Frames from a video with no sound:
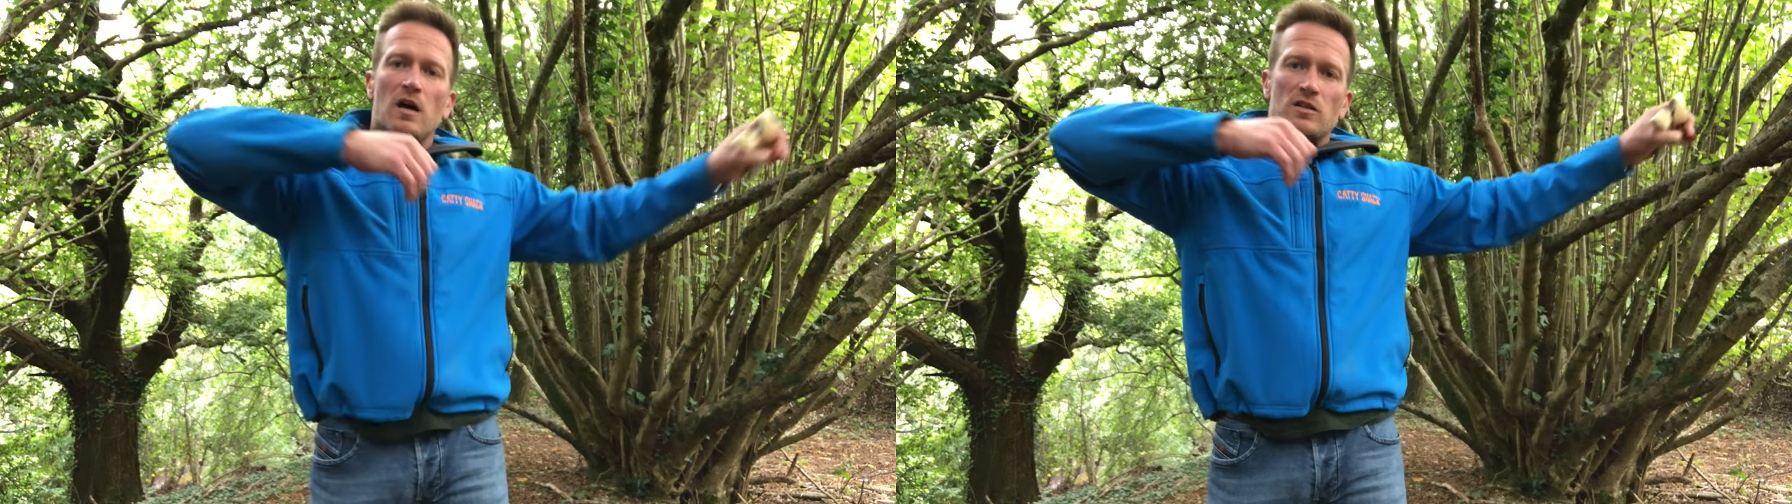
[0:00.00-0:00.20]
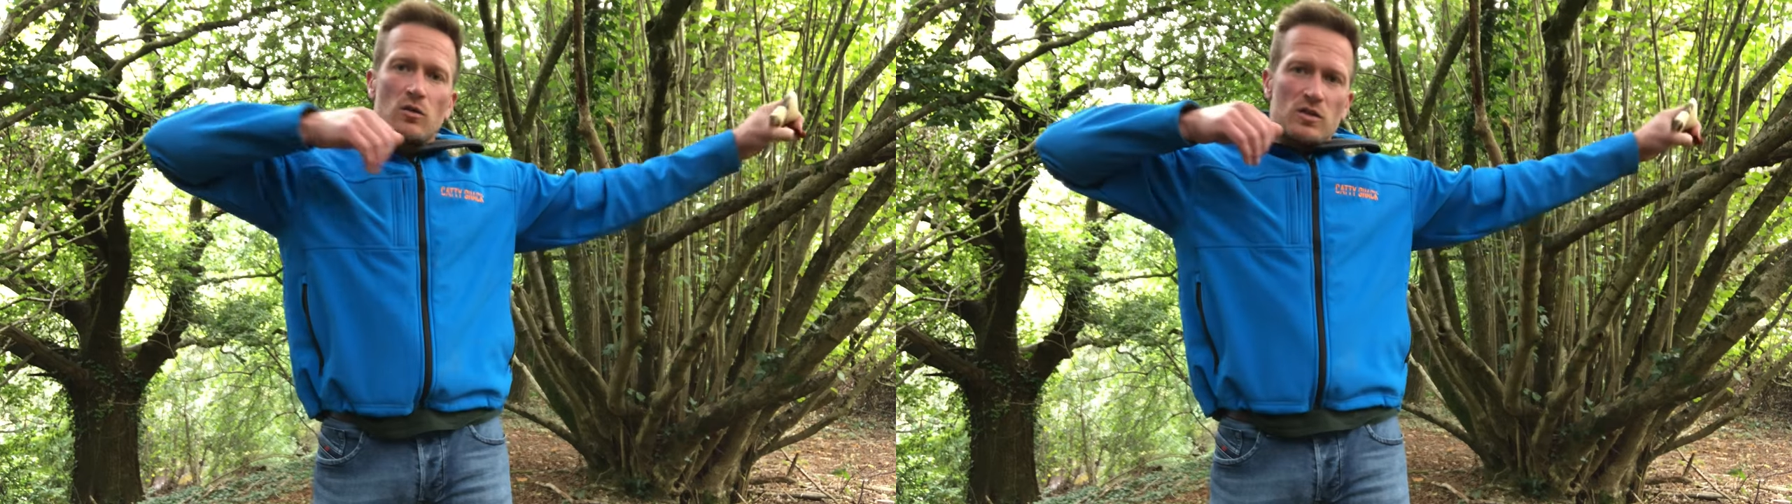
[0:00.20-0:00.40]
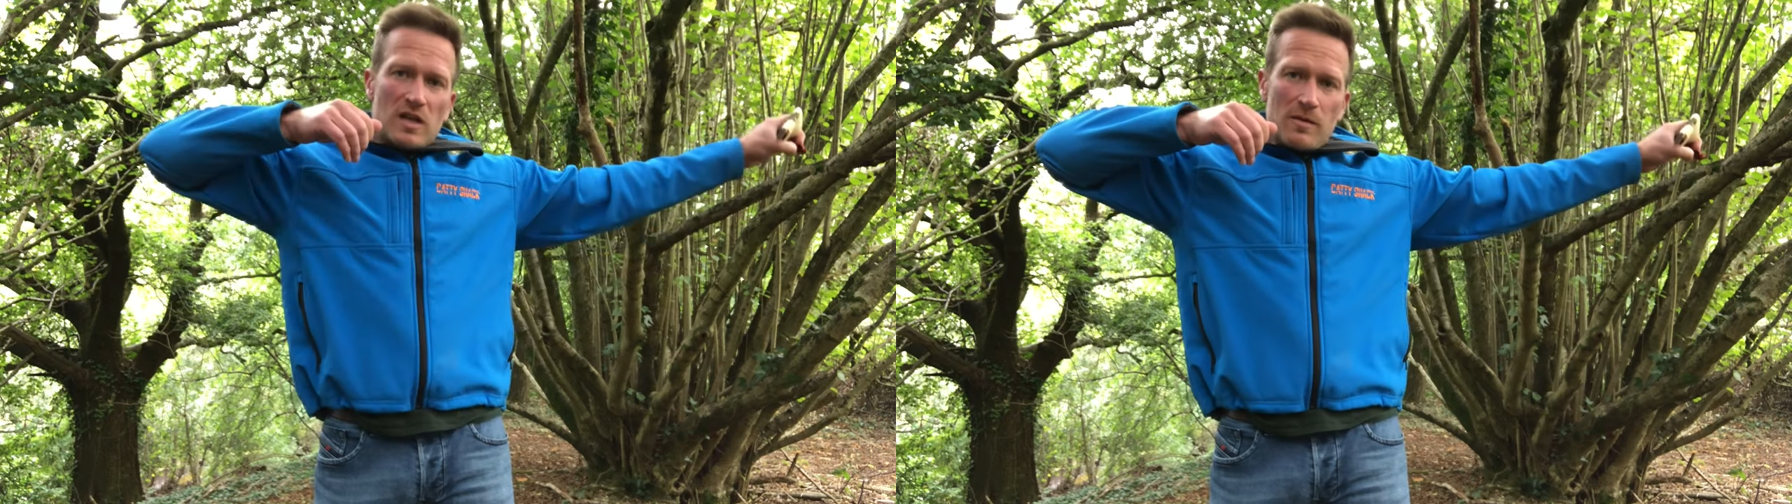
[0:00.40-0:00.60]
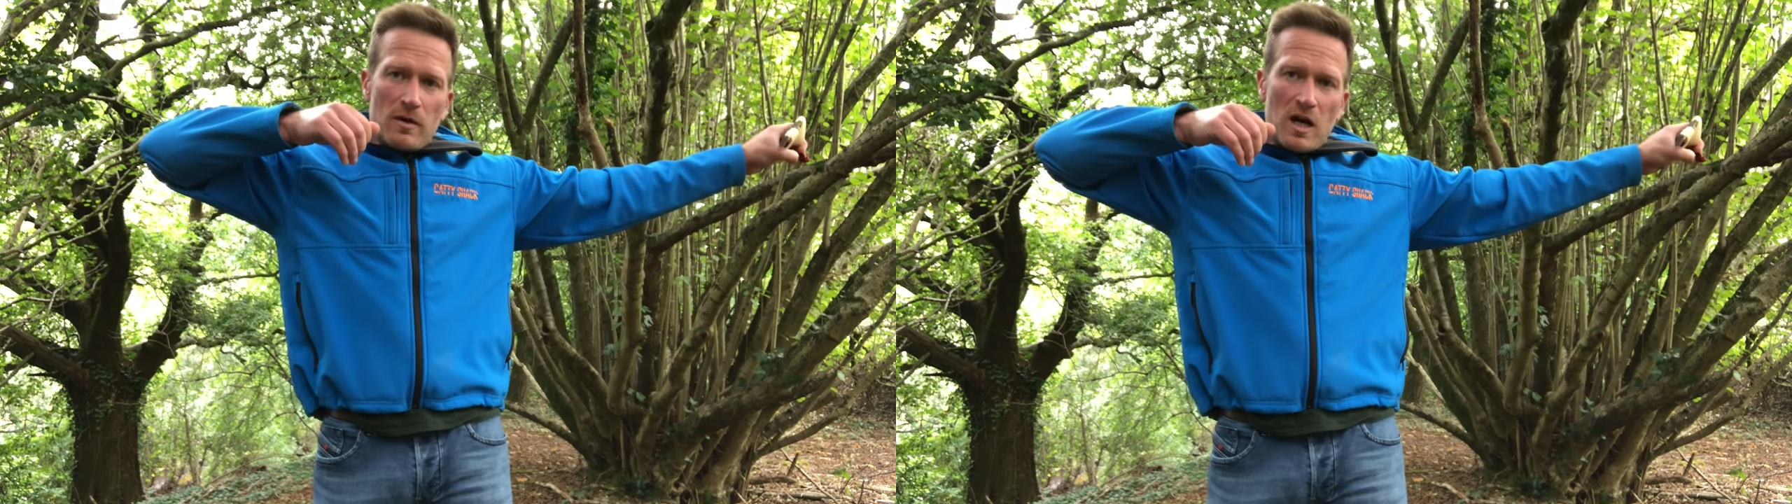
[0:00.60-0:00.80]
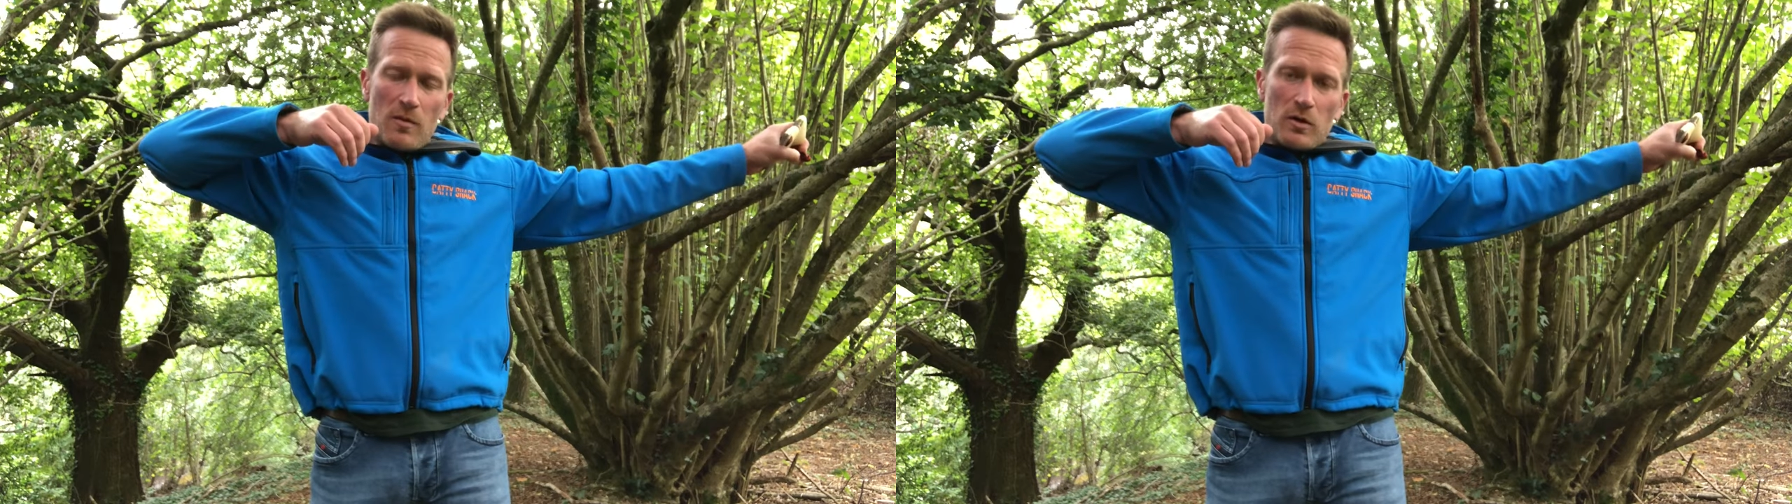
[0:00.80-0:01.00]
As long as I keep
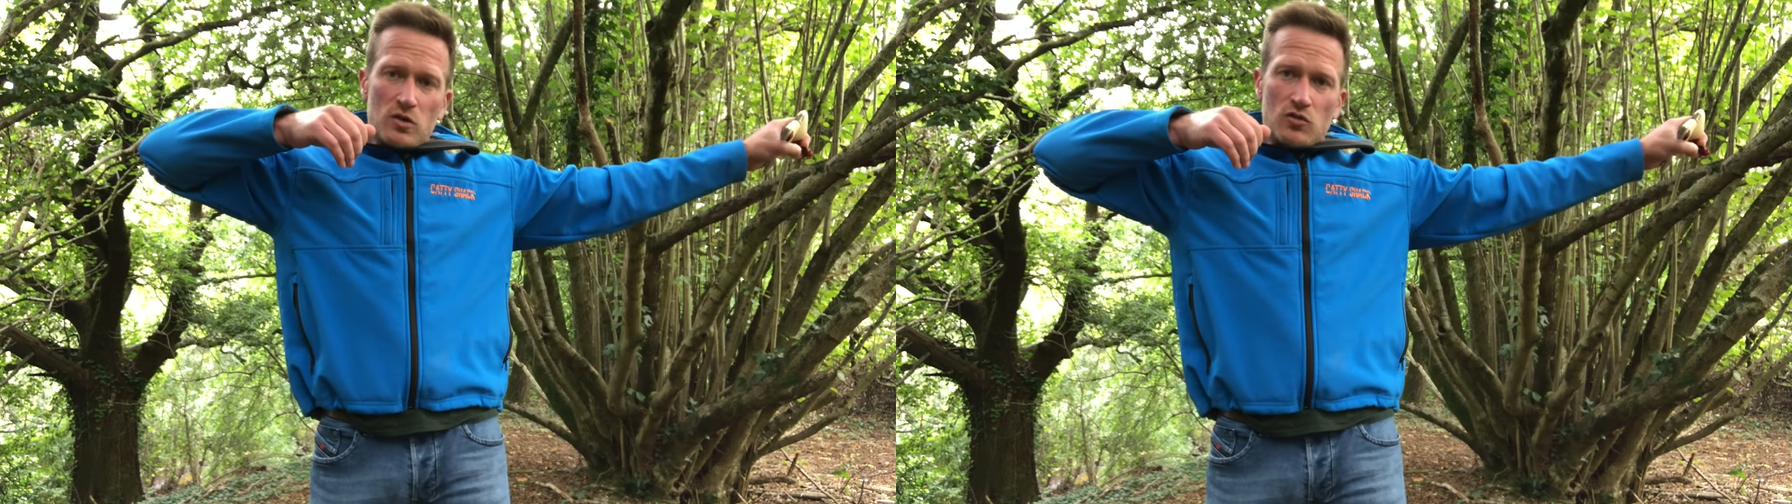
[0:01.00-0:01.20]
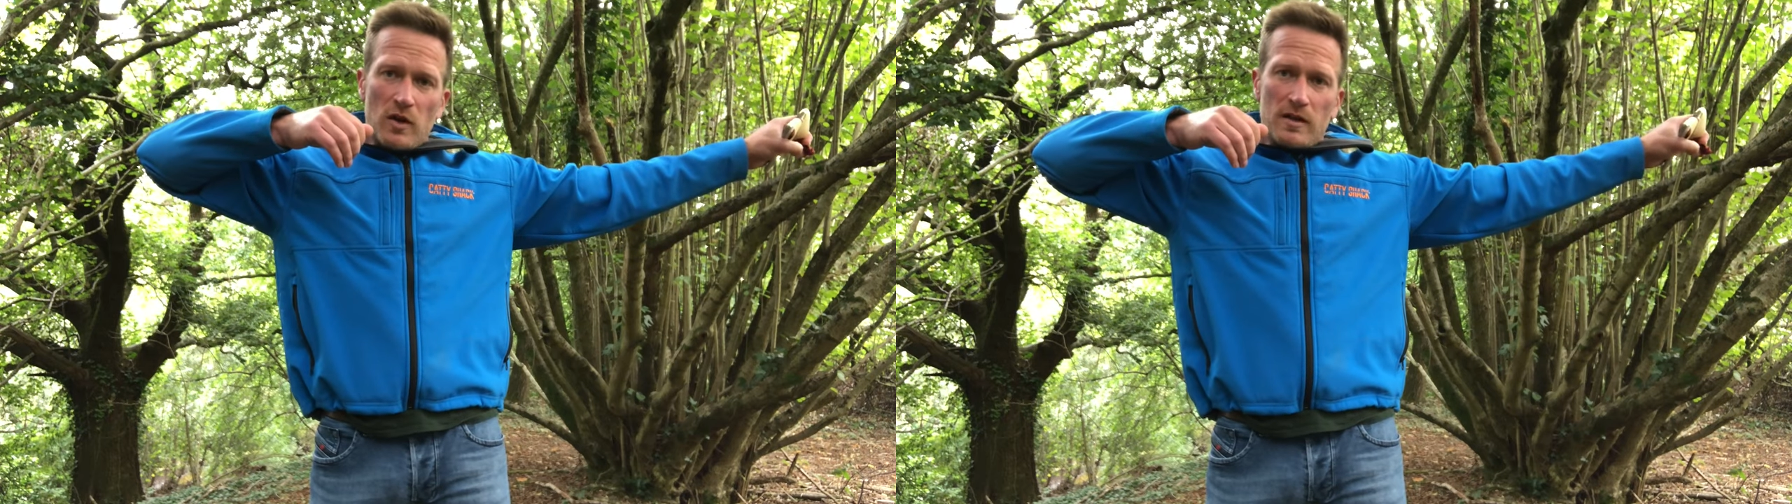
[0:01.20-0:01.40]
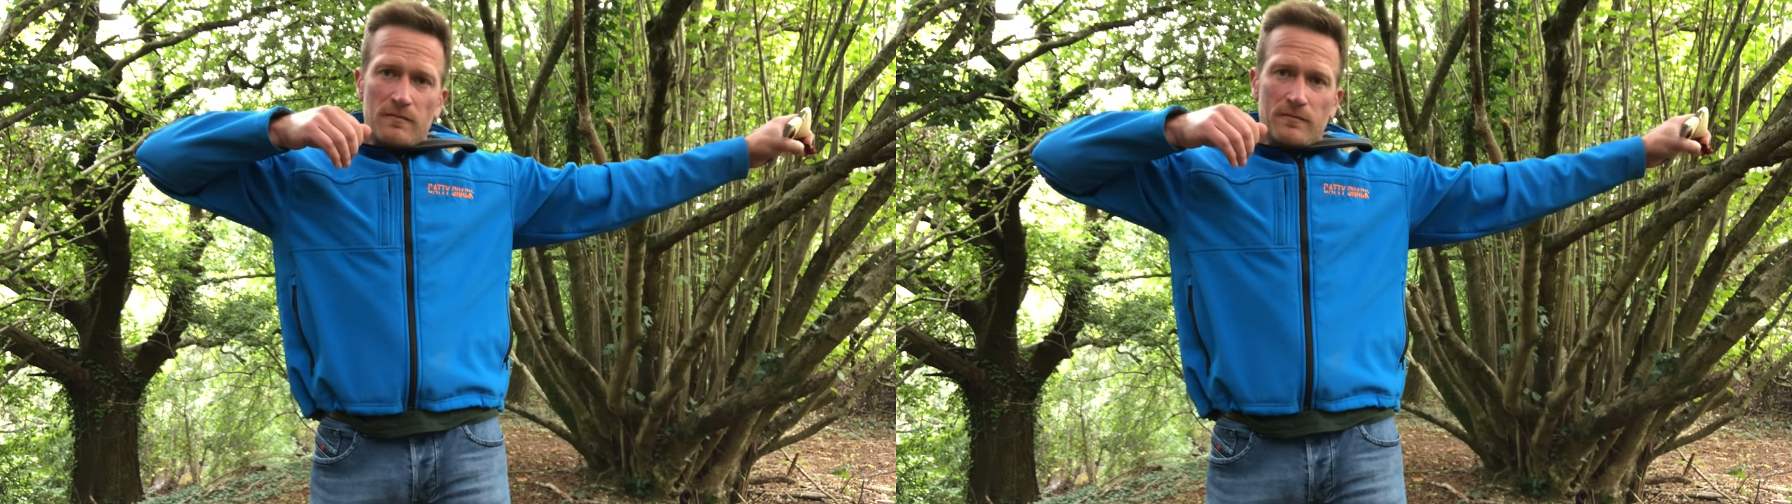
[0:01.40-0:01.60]
my elbow straight